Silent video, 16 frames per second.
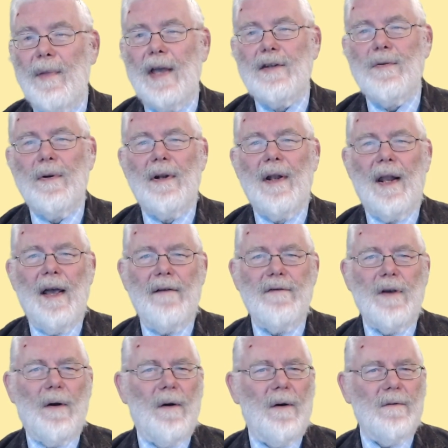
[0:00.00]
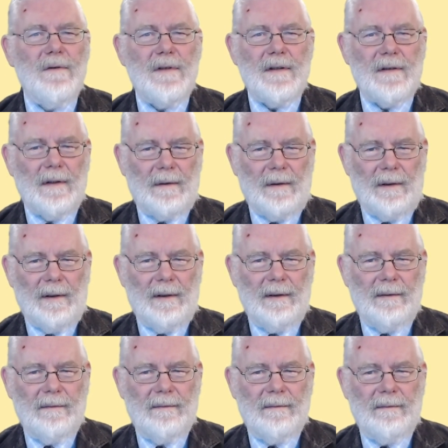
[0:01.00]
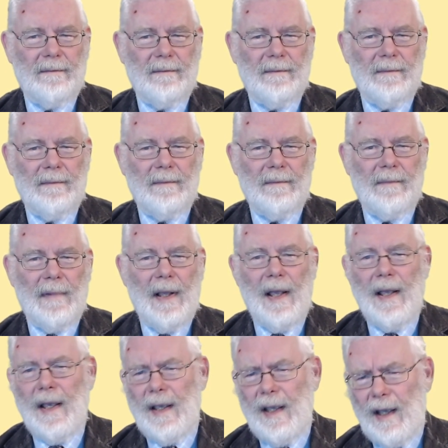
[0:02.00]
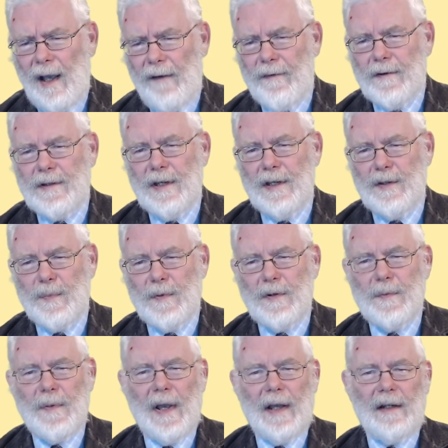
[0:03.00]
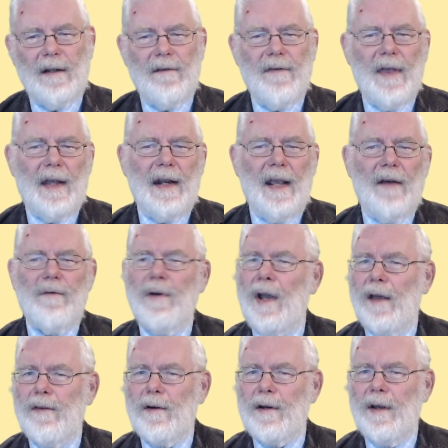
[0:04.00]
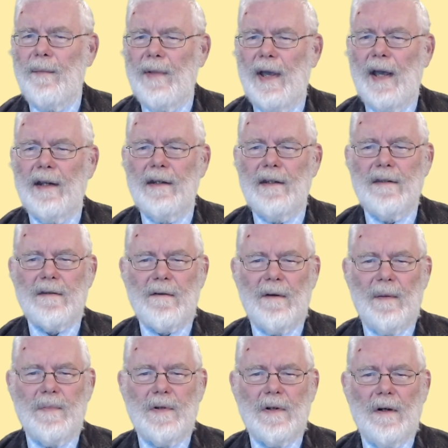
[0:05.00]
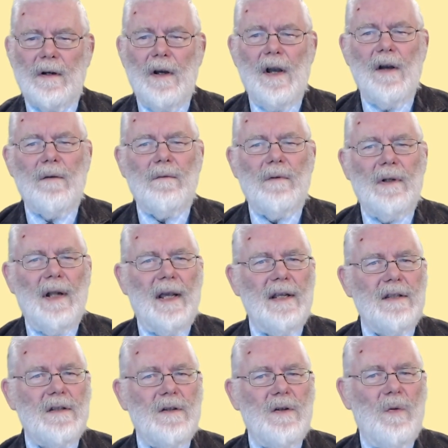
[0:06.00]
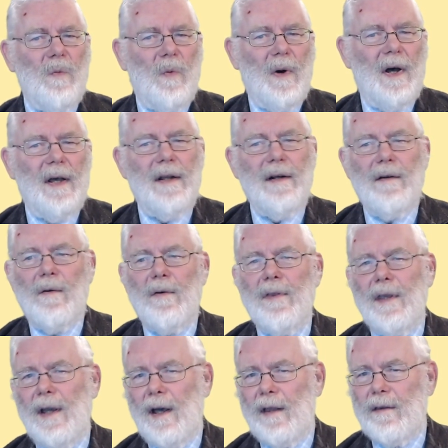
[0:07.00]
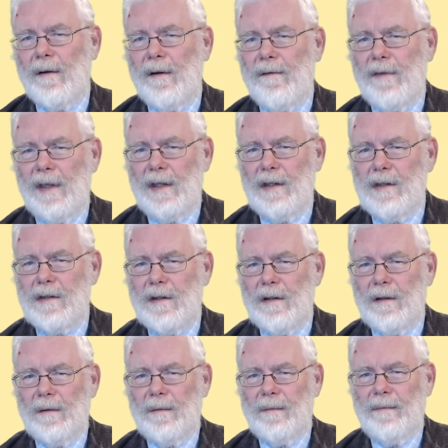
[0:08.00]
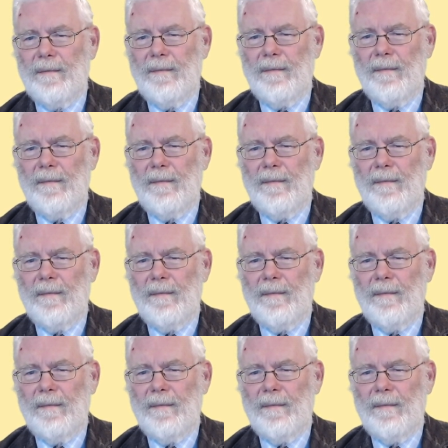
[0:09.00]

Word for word: them as you would love your own soul. He offers his perspective that every other command in Scripture relates to one or the other of these two.